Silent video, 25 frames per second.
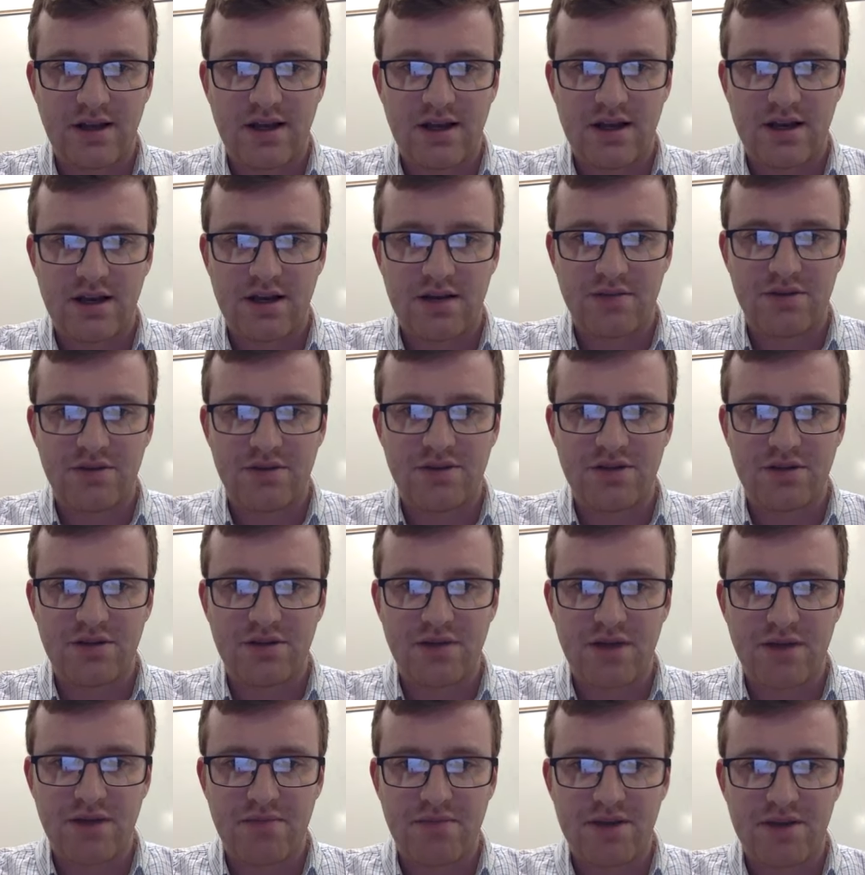And I'm using
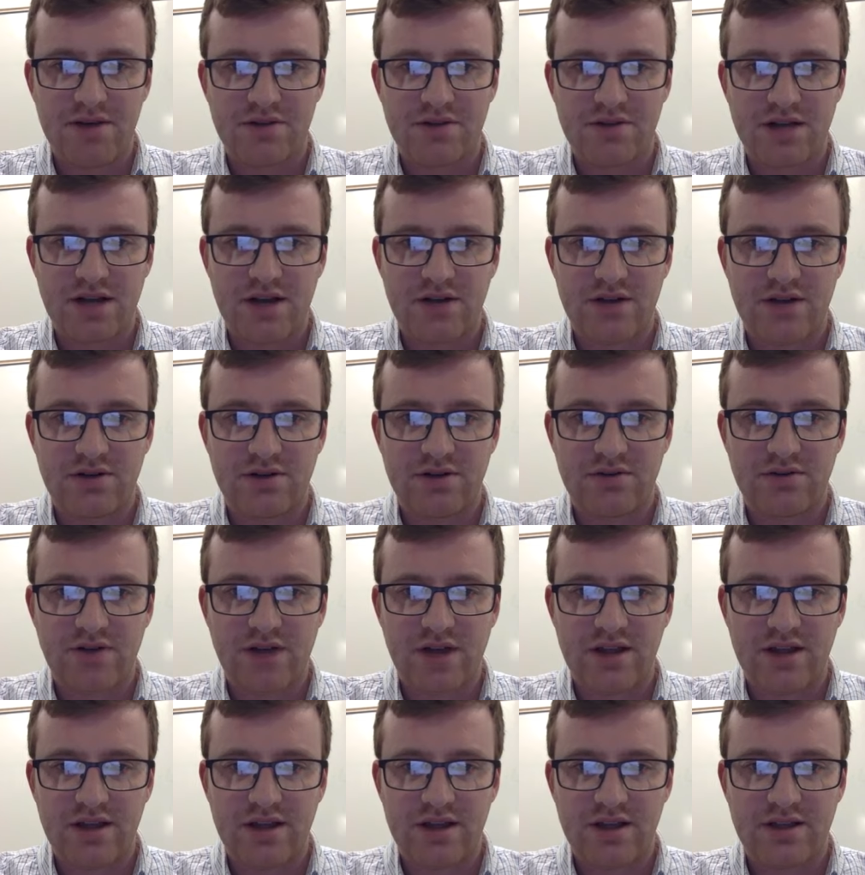my mouse now to
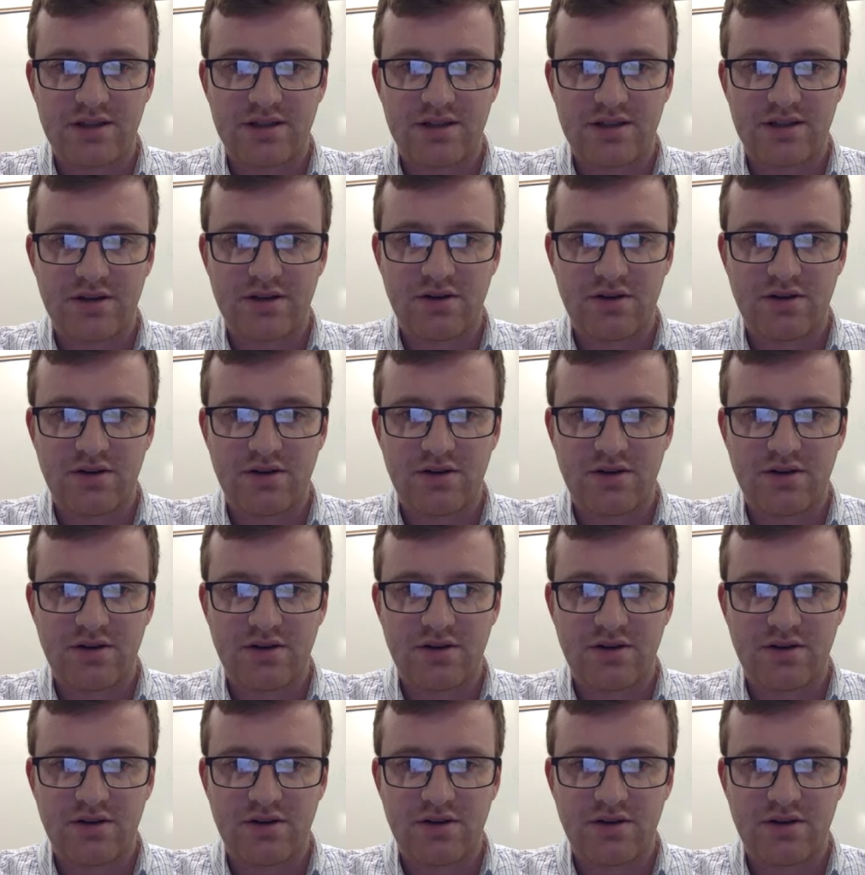write this.